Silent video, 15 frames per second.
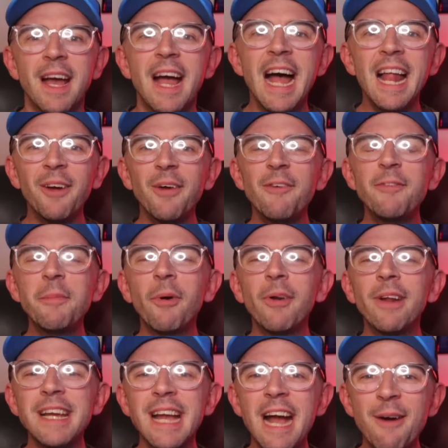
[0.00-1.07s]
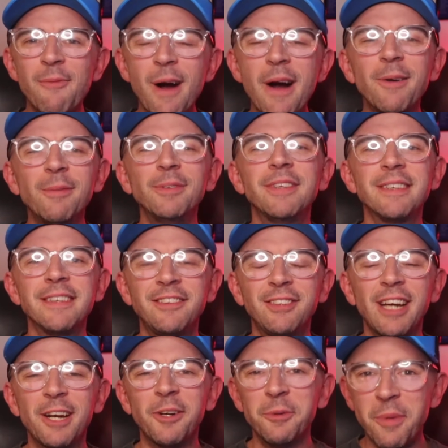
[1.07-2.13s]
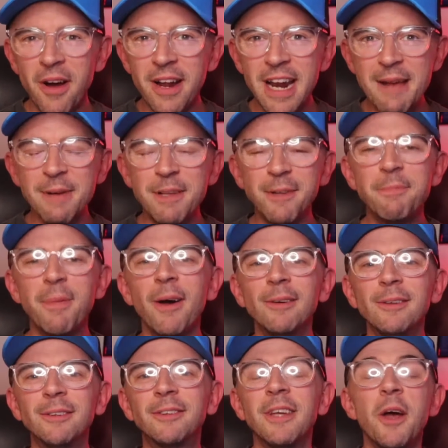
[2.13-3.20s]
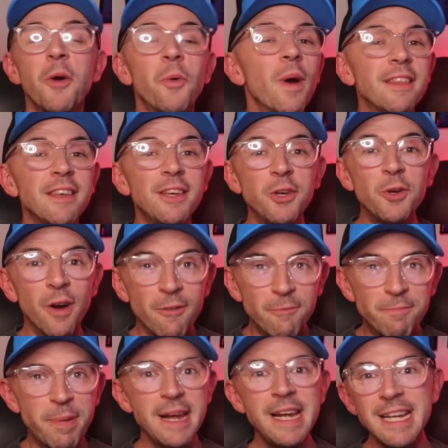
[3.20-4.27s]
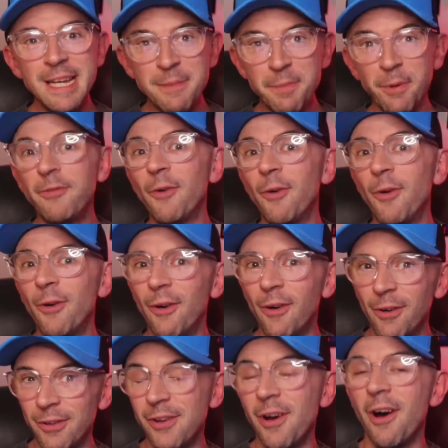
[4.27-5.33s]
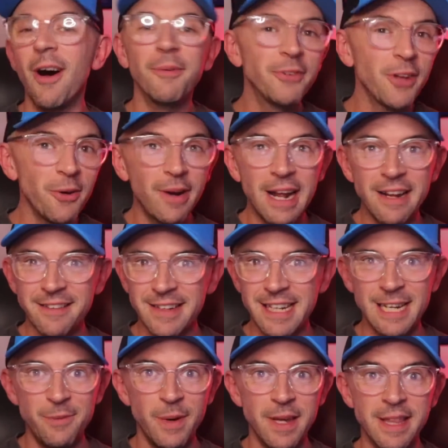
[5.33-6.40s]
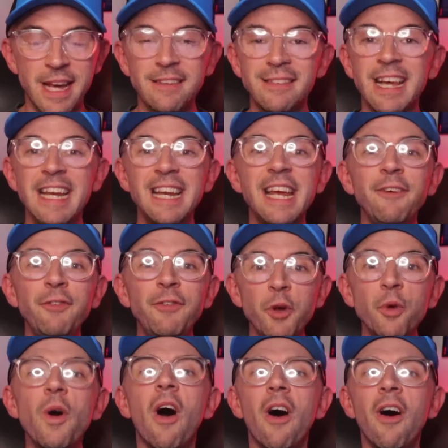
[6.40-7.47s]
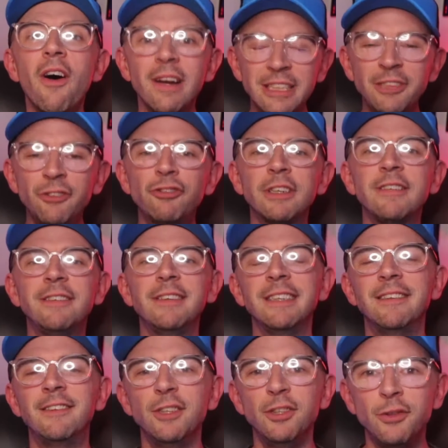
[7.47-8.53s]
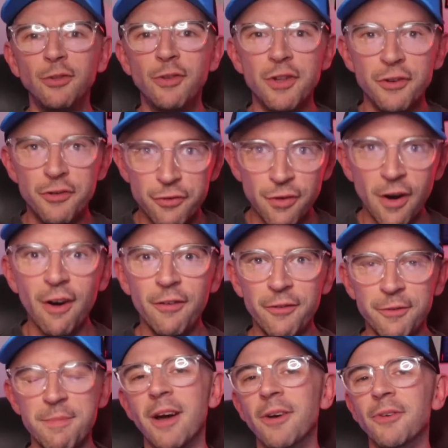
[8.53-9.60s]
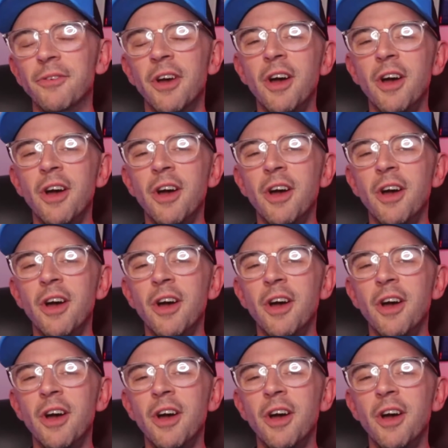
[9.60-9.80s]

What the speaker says: Hello everybody and welcome to the channel. My name is Pokes. Whether you have been here before or not, I'm so glad you're here with us. And if you are interested to use the draft mode